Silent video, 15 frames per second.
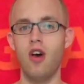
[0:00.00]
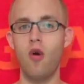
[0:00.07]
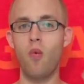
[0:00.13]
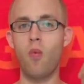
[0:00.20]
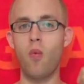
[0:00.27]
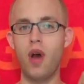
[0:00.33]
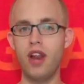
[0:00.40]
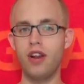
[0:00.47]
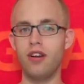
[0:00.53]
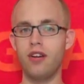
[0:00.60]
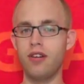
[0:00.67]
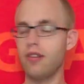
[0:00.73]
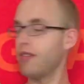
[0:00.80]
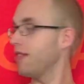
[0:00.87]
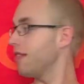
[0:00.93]

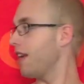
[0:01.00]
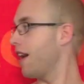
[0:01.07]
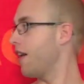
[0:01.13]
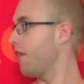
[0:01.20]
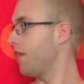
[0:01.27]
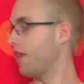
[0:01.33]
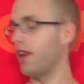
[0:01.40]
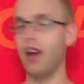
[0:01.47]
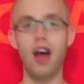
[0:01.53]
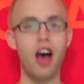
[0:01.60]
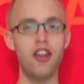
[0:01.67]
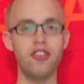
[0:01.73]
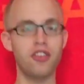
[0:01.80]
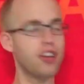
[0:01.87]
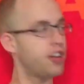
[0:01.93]
winners of
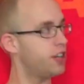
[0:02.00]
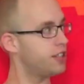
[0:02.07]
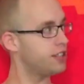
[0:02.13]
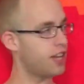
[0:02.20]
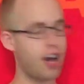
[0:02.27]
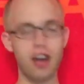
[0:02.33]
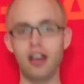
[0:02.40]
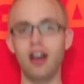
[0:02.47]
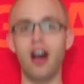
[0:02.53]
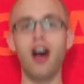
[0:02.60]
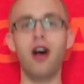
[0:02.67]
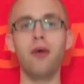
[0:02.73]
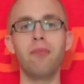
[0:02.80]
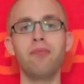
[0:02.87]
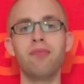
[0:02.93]
Undergear dot com.